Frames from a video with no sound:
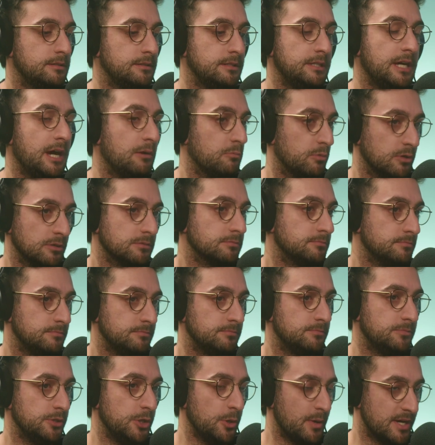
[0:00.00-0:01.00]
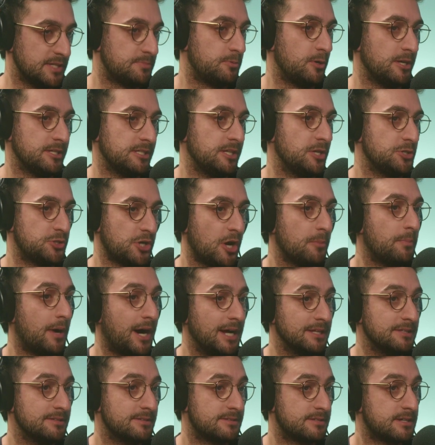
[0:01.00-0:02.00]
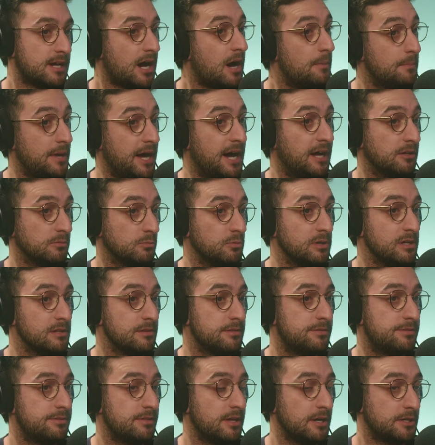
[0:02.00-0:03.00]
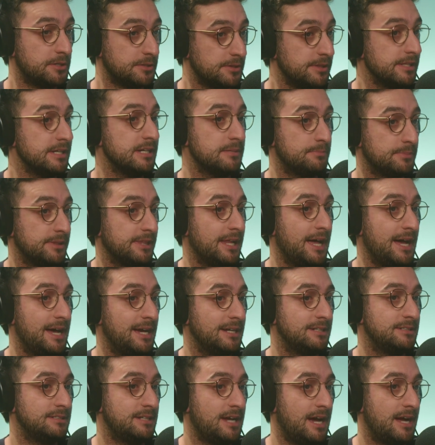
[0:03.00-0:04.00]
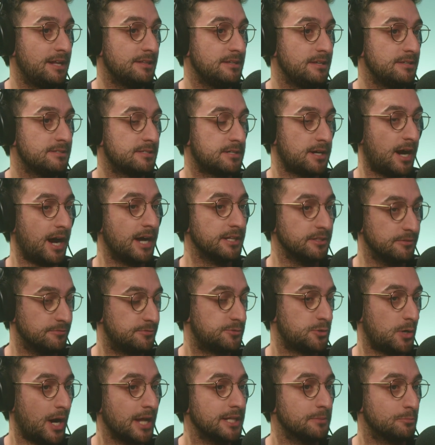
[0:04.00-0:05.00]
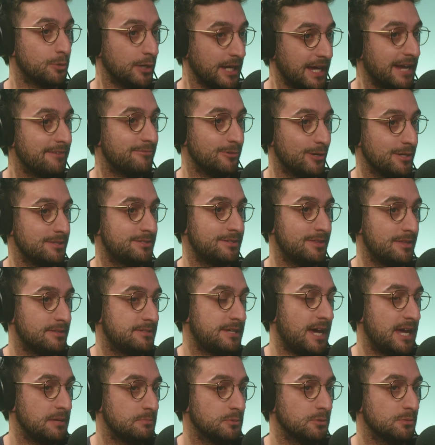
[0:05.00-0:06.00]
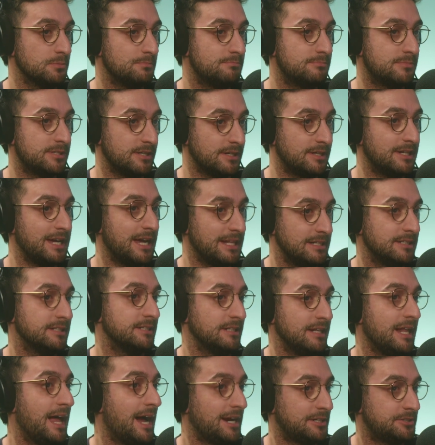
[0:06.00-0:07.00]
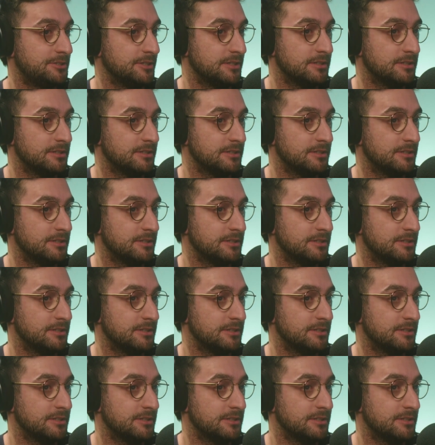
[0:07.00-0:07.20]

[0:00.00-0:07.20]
Yeah, well, US President Joe Biden's come out with a clear plan and he's kind of trying to bring everyone to the table to get it in action.